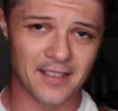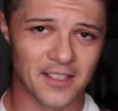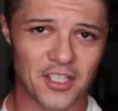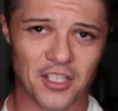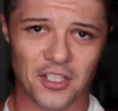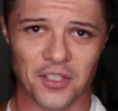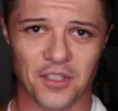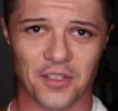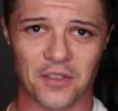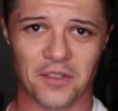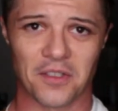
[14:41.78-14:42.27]
is
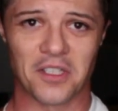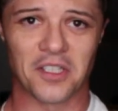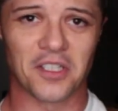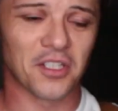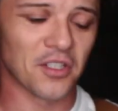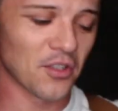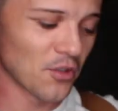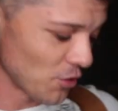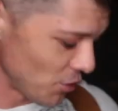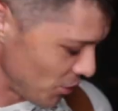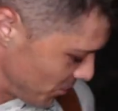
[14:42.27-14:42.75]
just
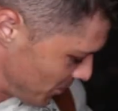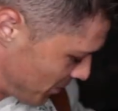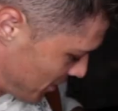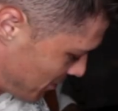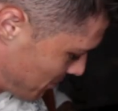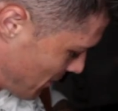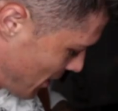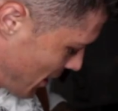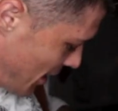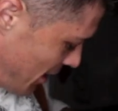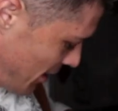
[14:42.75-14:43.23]
this is gonna
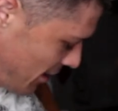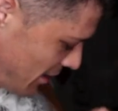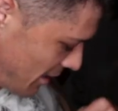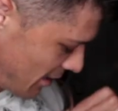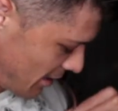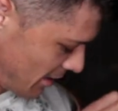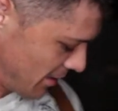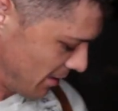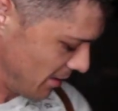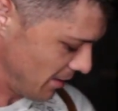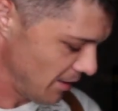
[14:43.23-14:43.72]
be my
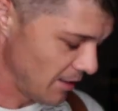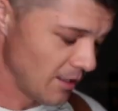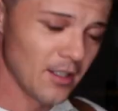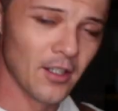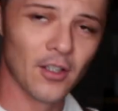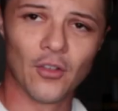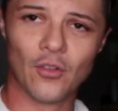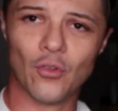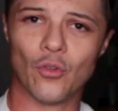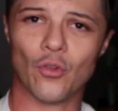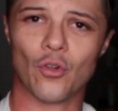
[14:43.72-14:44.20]
uh,
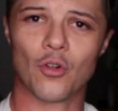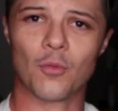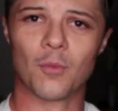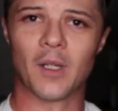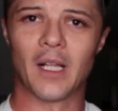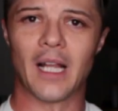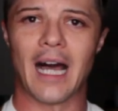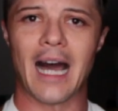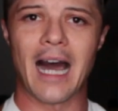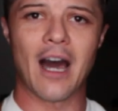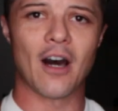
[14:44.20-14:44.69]

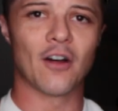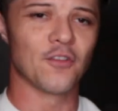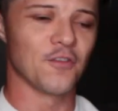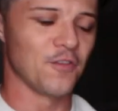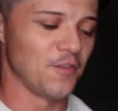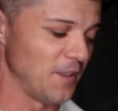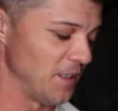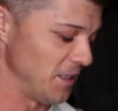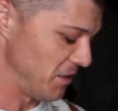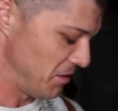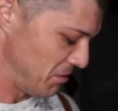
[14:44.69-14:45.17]
normal
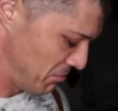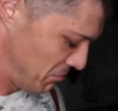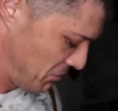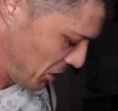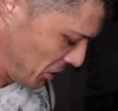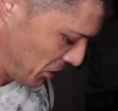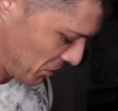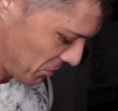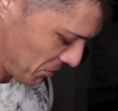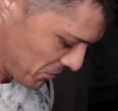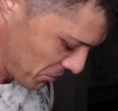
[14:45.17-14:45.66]
outfit.
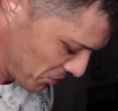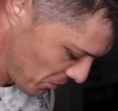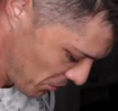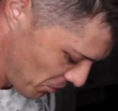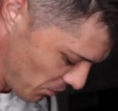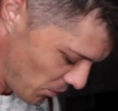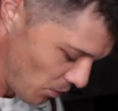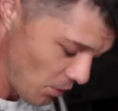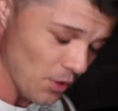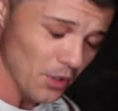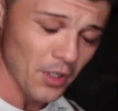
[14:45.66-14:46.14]
You know,
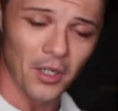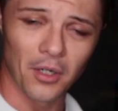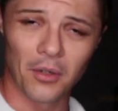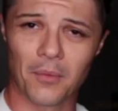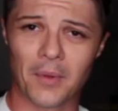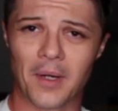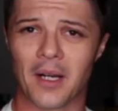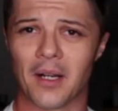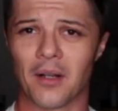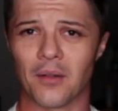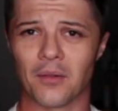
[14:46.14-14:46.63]
walking
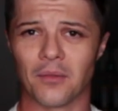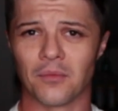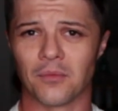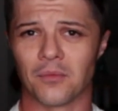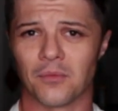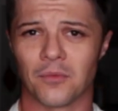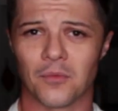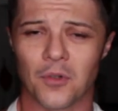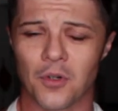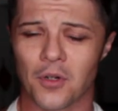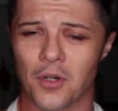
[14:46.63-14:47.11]
around,
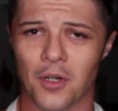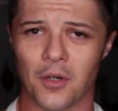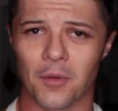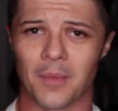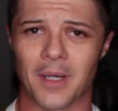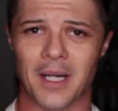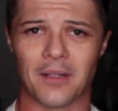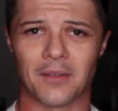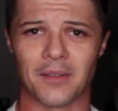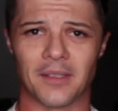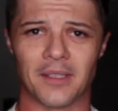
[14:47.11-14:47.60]
walking
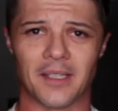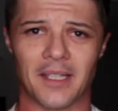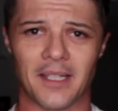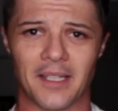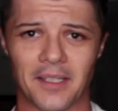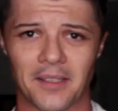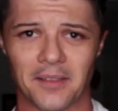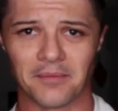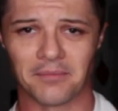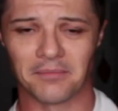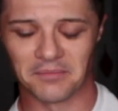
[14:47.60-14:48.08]
about the
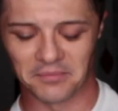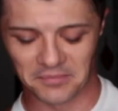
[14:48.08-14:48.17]
day.